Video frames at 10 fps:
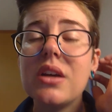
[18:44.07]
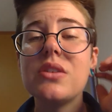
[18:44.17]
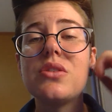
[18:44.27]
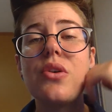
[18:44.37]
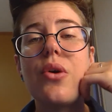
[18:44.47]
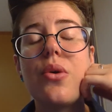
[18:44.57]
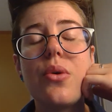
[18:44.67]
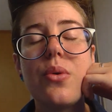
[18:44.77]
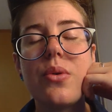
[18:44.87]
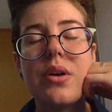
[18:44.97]

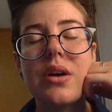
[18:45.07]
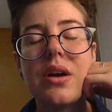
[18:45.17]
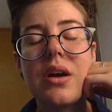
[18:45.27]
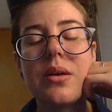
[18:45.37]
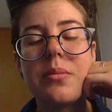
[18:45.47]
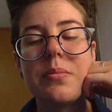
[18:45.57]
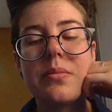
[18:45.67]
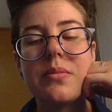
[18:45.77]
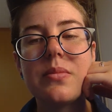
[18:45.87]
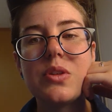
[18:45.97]
So,
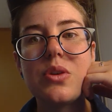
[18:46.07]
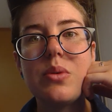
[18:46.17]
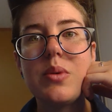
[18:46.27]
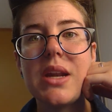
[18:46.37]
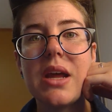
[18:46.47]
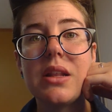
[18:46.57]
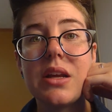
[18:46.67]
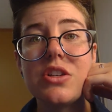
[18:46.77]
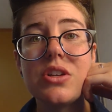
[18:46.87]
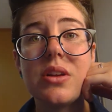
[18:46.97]
um, so we went and had
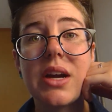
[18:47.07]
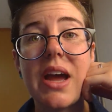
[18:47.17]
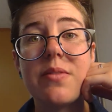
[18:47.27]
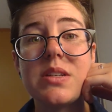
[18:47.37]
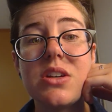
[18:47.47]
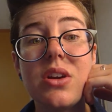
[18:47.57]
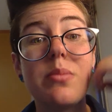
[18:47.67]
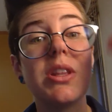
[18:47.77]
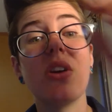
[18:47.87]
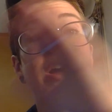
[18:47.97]
lunch in their cafeteria,
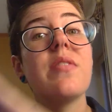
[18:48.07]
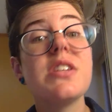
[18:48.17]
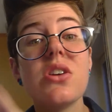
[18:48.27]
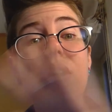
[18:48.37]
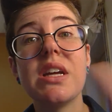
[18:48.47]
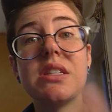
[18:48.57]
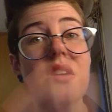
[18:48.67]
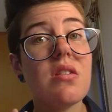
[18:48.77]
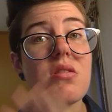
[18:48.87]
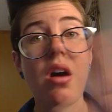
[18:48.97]
but their cafeteria is
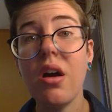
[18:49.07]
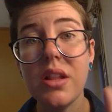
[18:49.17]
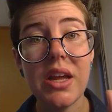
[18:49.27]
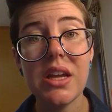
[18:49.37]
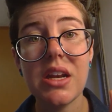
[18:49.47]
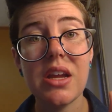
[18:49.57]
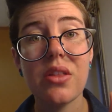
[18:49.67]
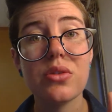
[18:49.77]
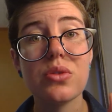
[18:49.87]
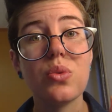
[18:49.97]
not like any
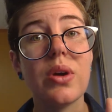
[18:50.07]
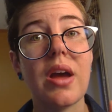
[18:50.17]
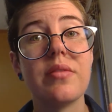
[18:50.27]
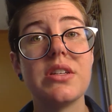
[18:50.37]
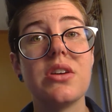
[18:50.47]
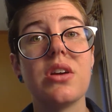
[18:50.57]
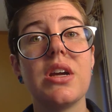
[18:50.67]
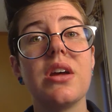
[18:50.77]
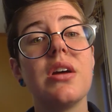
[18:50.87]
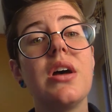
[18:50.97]
other school
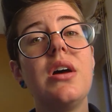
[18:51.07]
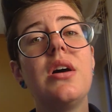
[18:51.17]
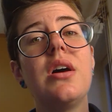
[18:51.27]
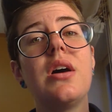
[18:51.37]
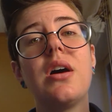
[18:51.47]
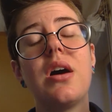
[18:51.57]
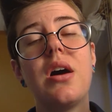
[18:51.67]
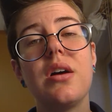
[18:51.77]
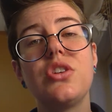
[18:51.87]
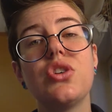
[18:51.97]
cafeteria.
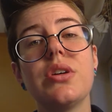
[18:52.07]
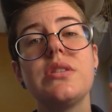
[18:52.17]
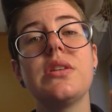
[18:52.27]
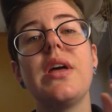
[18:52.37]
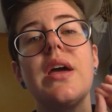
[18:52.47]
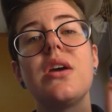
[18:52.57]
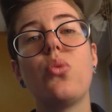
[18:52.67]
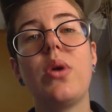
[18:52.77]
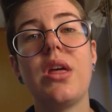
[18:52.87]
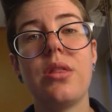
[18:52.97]
Just like
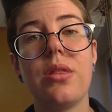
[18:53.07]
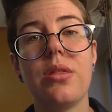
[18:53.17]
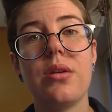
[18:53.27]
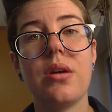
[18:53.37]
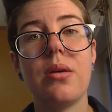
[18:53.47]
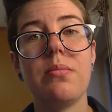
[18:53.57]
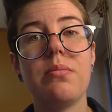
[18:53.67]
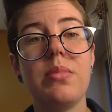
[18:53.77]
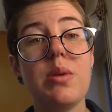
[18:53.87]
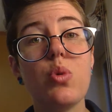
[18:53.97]
with
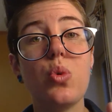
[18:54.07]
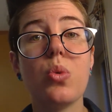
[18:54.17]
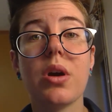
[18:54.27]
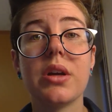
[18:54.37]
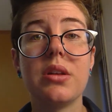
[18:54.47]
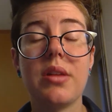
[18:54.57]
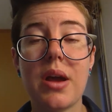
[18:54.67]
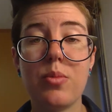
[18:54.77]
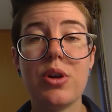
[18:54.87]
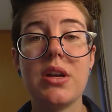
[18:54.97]
um, people who work in the
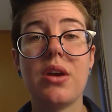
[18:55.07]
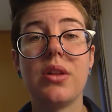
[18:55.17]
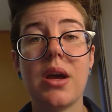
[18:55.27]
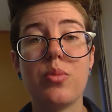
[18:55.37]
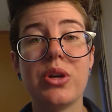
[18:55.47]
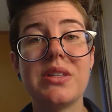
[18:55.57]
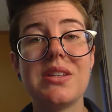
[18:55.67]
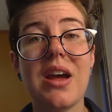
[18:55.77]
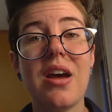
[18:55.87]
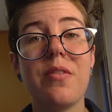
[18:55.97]
library now, library
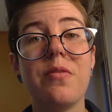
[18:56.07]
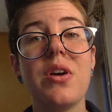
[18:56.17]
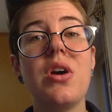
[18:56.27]
staff,